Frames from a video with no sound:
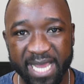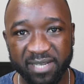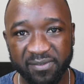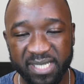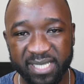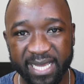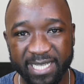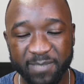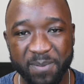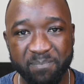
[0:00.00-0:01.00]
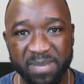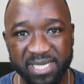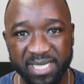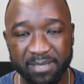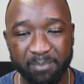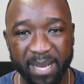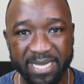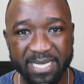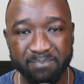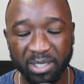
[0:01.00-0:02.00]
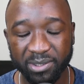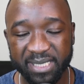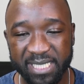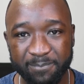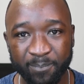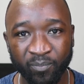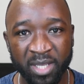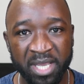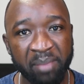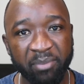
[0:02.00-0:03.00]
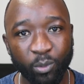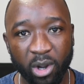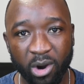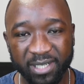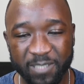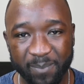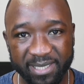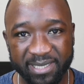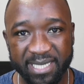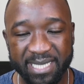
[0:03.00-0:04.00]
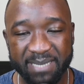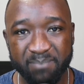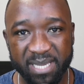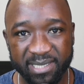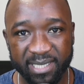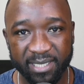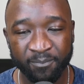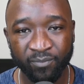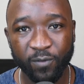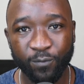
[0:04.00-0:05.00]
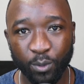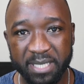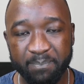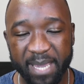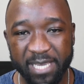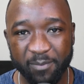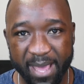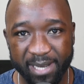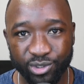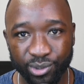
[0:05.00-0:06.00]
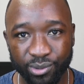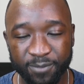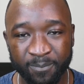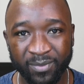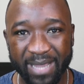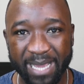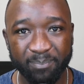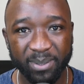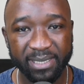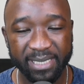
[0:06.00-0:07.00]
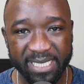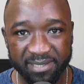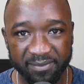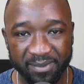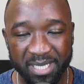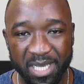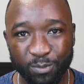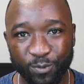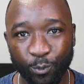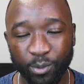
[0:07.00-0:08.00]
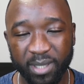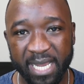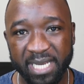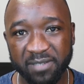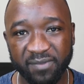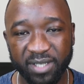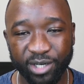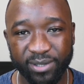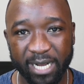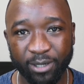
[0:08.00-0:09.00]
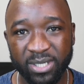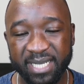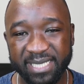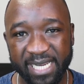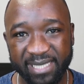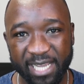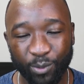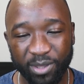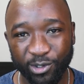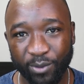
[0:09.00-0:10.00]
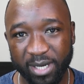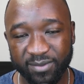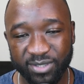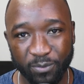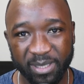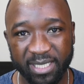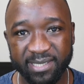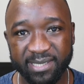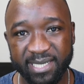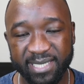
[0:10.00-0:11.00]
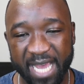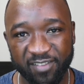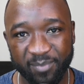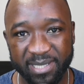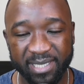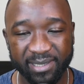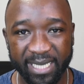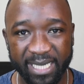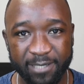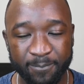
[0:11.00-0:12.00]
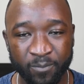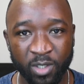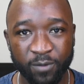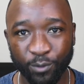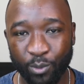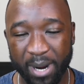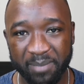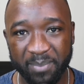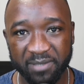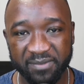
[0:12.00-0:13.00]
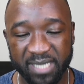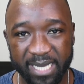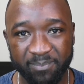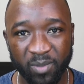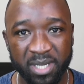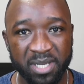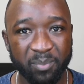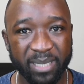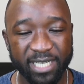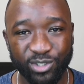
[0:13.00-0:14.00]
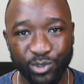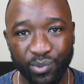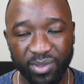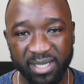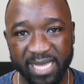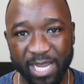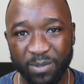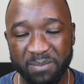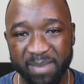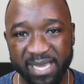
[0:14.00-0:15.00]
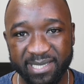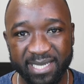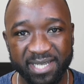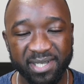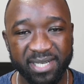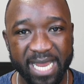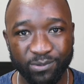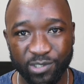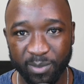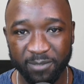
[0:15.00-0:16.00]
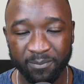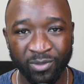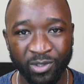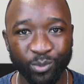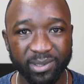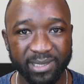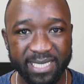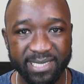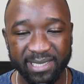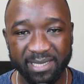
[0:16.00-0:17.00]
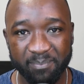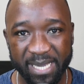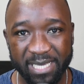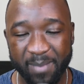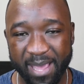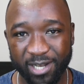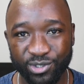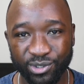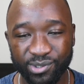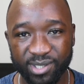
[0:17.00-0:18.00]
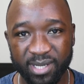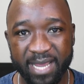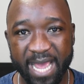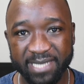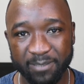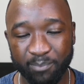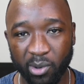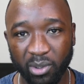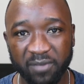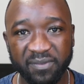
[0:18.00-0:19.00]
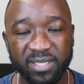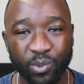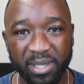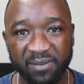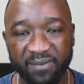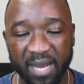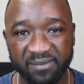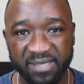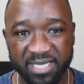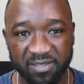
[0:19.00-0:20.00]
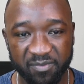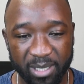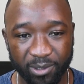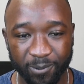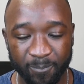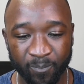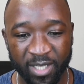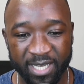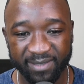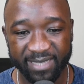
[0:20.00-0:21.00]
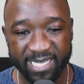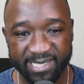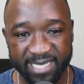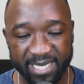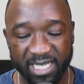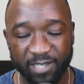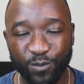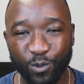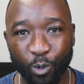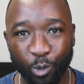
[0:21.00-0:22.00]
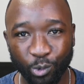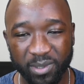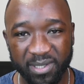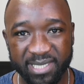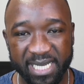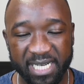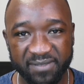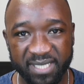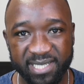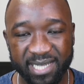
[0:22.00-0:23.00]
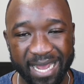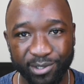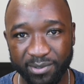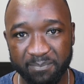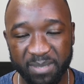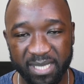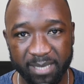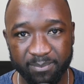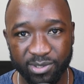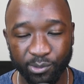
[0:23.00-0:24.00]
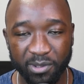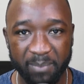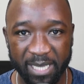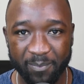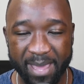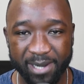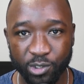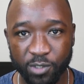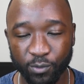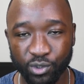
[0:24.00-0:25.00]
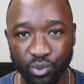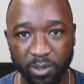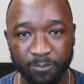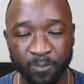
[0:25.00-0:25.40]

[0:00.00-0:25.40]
NFT that has been minted by the MELD team, but we are expecting the mint for the bank managers, I believe, before the end of the year. Now, take that with a grain of salt because these have been delayed for quite a bit of time, but I do think that we may see an announcement releasing the bank managers as a part of the 25 days of MELD. That said, if you hold one of these NFTs, either the BMs or the bank managers for short,